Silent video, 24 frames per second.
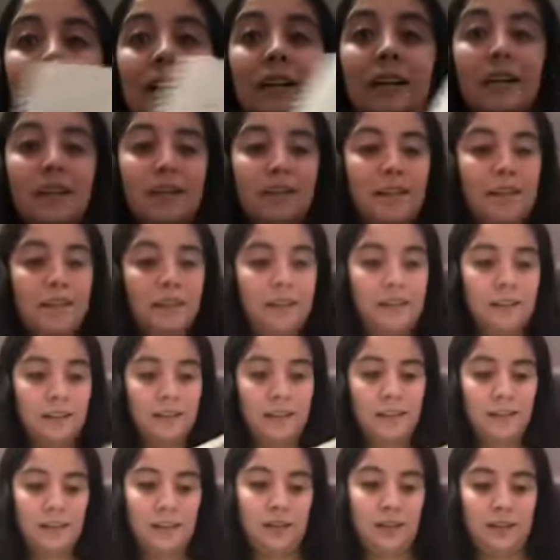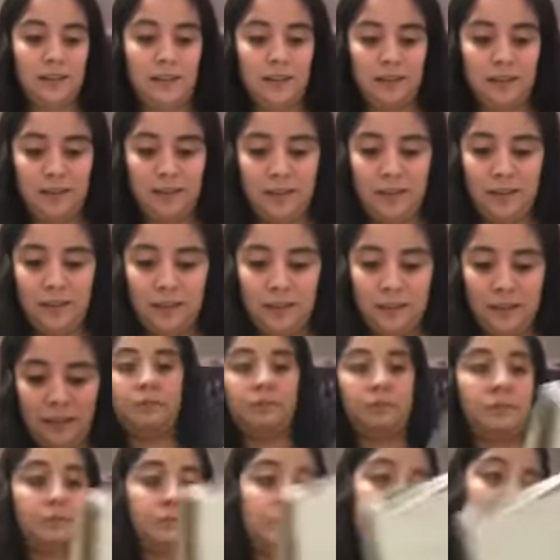
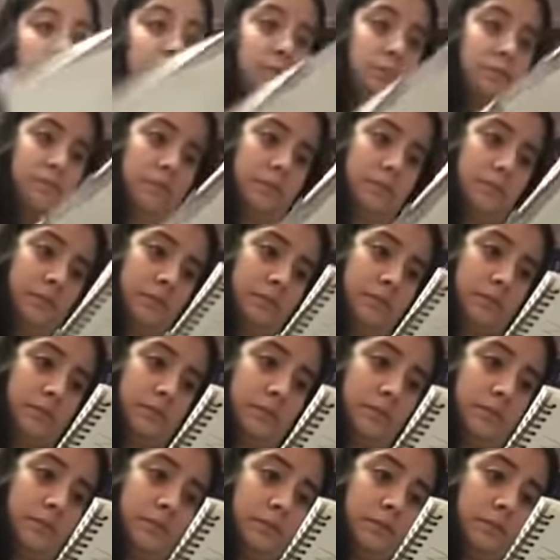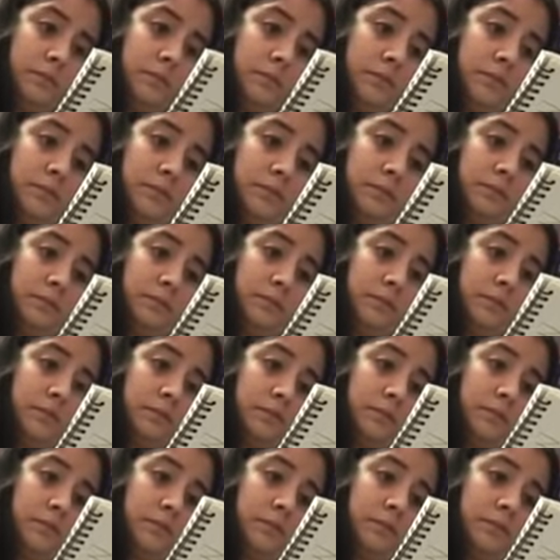[no speech]